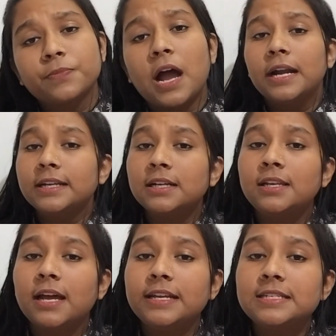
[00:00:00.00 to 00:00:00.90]
Article
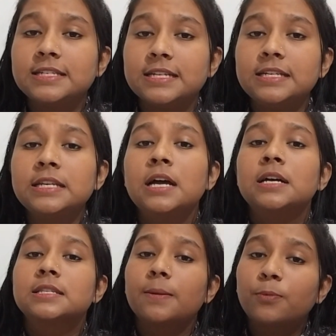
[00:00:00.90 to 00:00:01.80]
19,
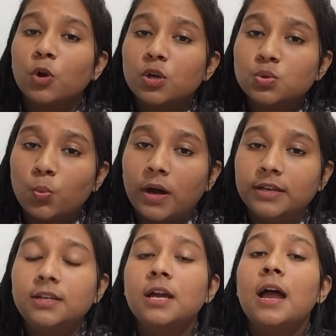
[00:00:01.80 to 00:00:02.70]
Subclause
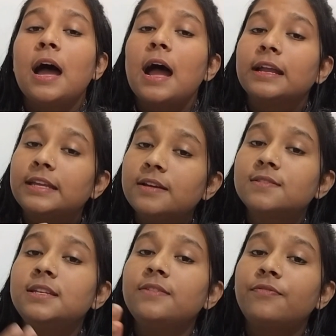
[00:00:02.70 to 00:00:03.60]
1, gives
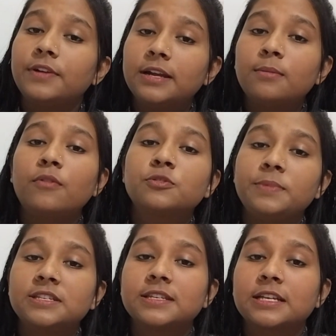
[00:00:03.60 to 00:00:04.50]
the freedom of
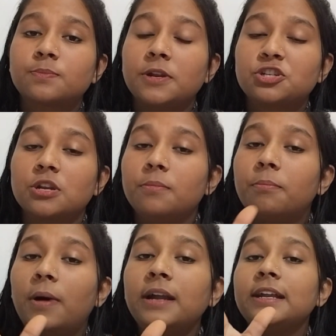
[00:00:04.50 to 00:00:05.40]
speech and expression,
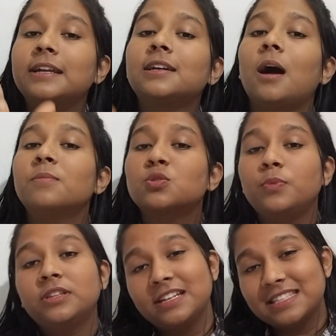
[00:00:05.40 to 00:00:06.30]
but it comes
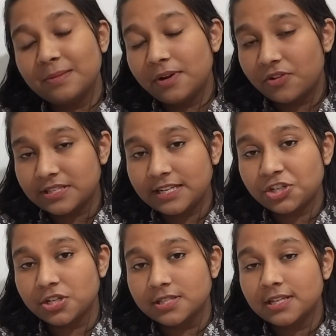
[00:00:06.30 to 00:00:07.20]
with reasonable
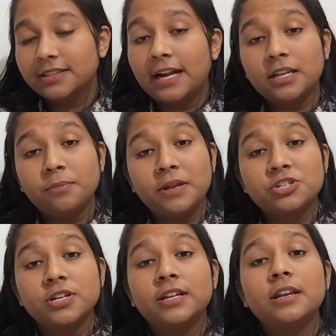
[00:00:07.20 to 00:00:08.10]
restrictions that are
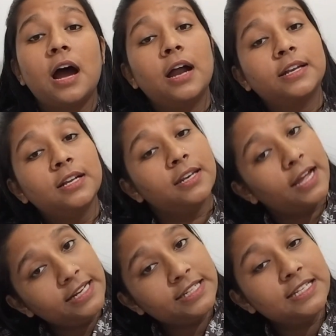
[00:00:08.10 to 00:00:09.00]
mentioned in Article
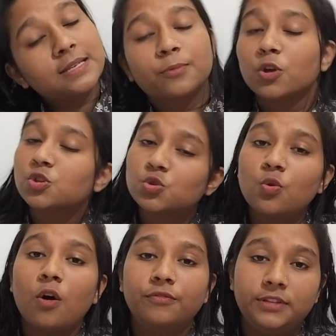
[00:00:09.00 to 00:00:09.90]
19, Subclause 2
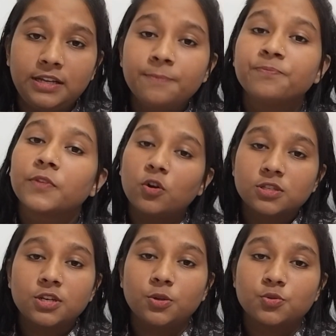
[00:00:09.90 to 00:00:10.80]
of the
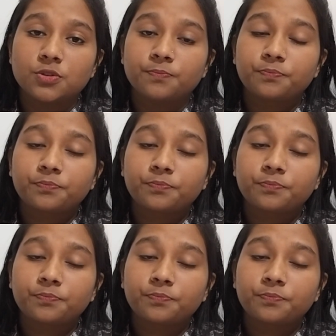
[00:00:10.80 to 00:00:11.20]
Constitution.